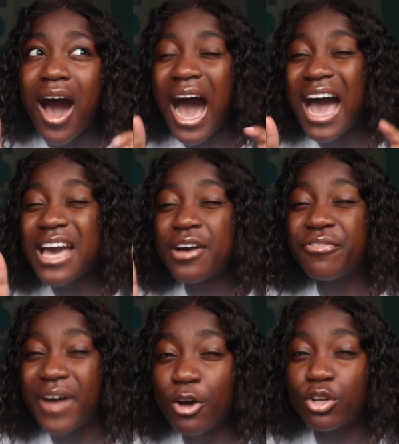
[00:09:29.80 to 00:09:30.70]
I
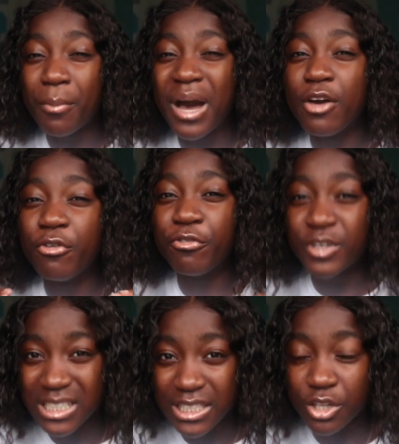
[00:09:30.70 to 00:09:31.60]
found my
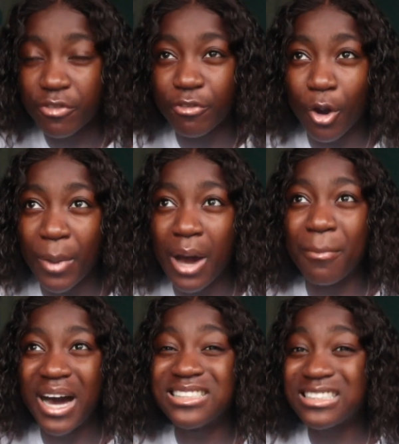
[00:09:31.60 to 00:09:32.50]
footage from
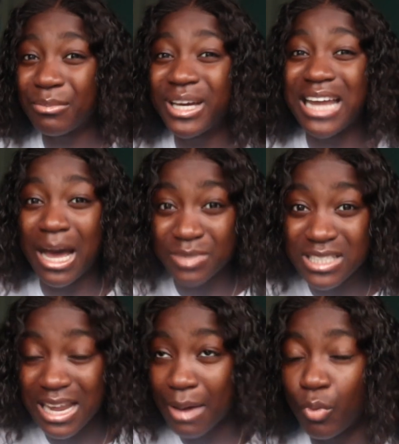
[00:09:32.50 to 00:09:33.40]
my summer in
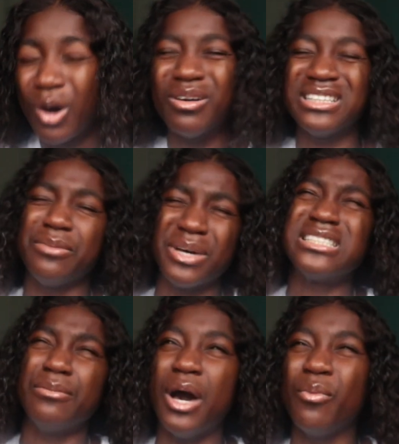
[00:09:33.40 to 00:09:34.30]
Amsterdam. Well, I say my
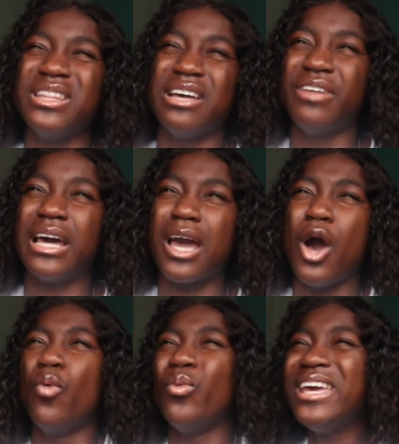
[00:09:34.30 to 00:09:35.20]
summer, I went there for like
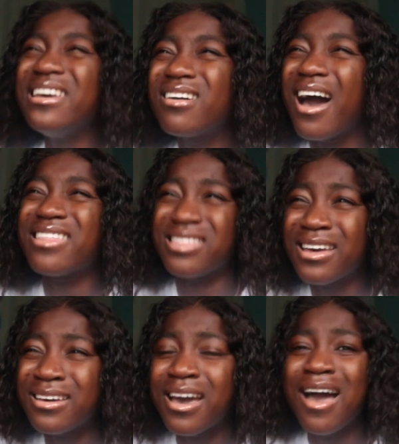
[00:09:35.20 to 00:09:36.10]
a week, I
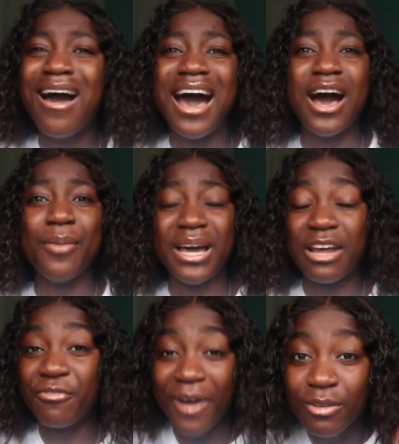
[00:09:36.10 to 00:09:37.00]
think. And
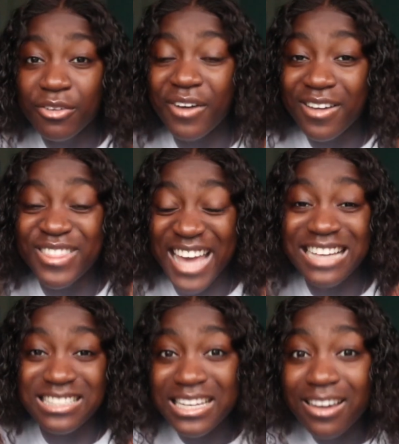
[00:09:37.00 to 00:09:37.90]
I finally found the
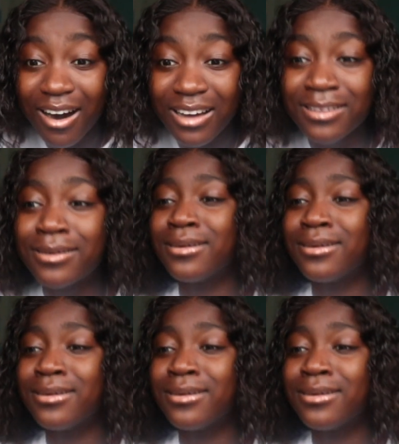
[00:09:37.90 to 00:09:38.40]
SD card.